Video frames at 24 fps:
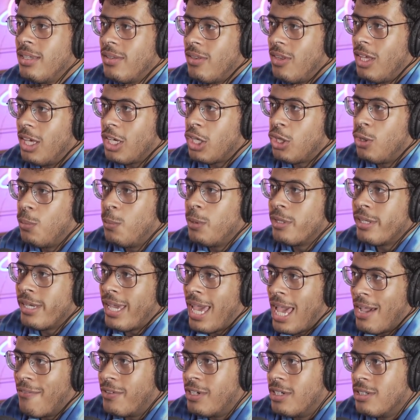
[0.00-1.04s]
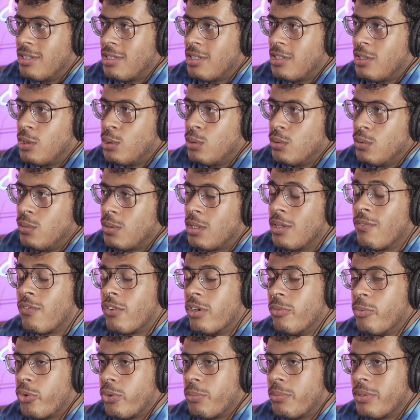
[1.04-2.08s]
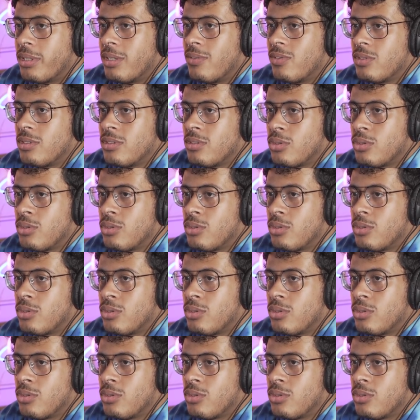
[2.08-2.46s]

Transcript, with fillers: They accumulate evidence to confirm their own beliefs,